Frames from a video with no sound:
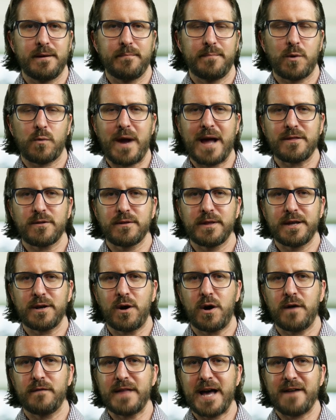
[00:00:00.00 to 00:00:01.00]
But rather than
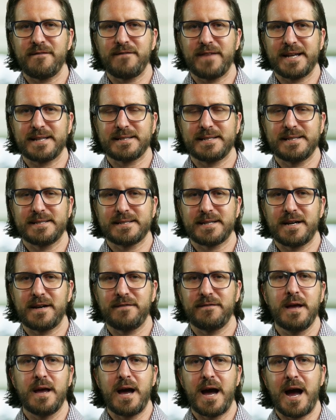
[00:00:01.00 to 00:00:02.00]
all that fancy
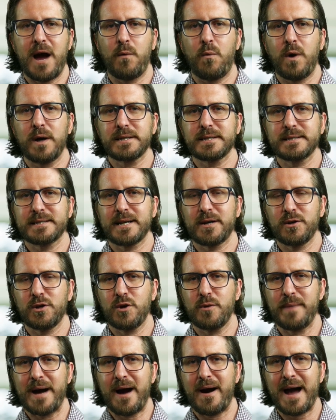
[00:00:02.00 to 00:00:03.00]
stuff, I want to tell
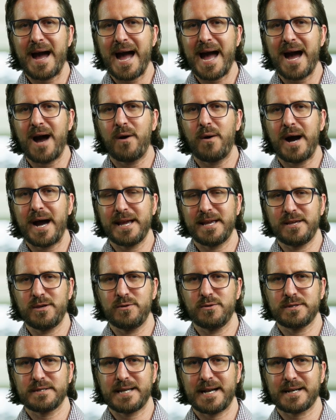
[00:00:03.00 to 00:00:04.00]
you about how I
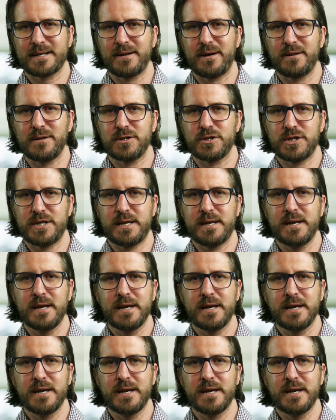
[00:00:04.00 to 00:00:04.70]
use technology